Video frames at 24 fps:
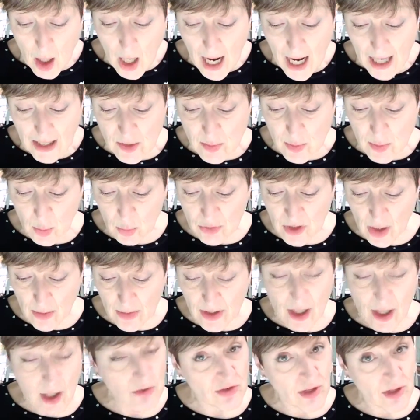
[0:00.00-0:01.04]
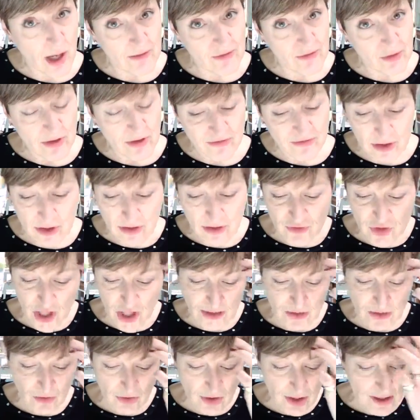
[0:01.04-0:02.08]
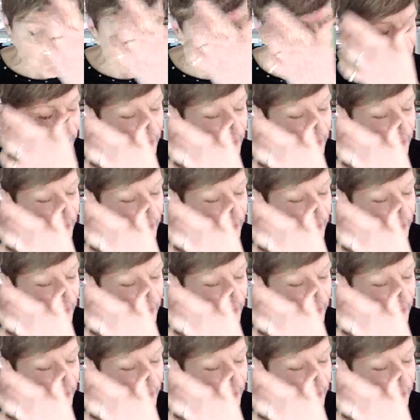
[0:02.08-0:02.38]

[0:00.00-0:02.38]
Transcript: as we all know, it goes live on the fifth of January.